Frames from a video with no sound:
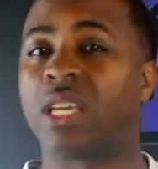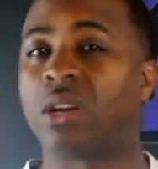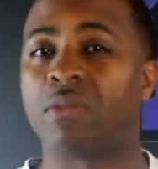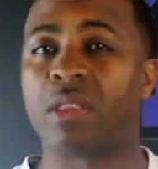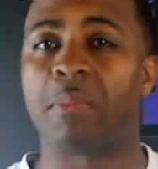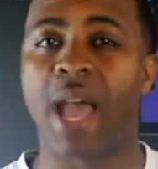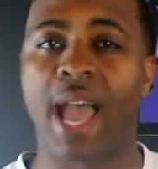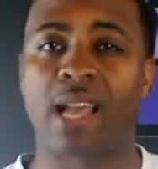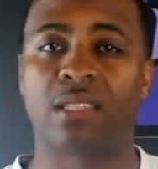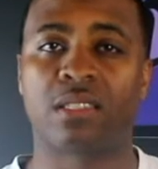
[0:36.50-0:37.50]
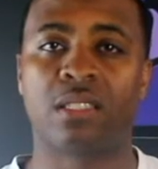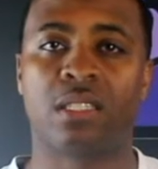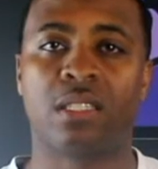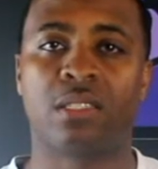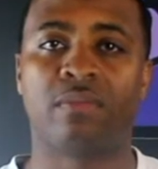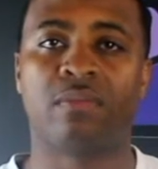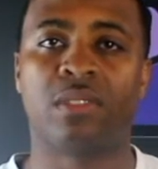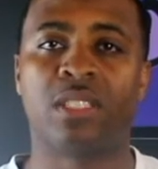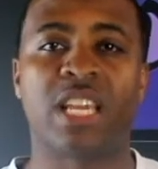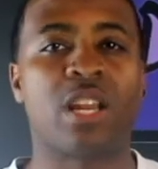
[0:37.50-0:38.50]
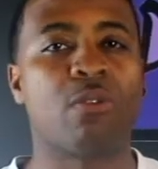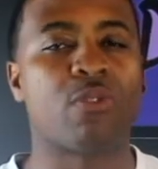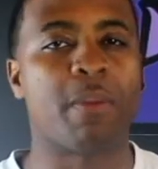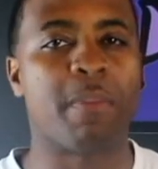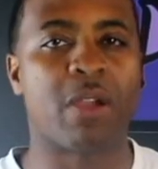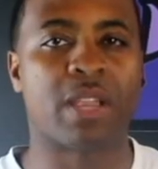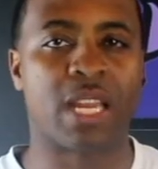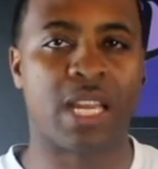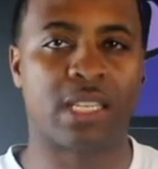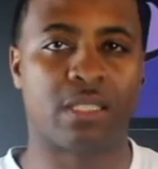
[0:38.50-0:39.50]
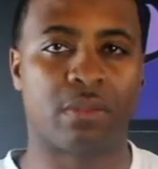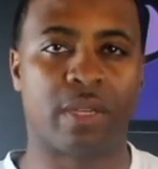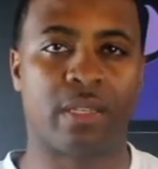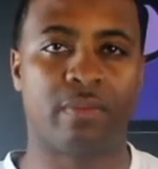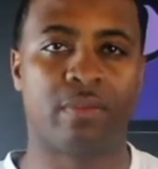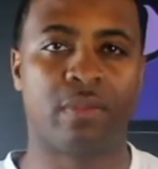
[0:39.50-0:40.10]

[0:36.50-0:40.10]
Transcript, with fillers: to get over the past, to get over American history,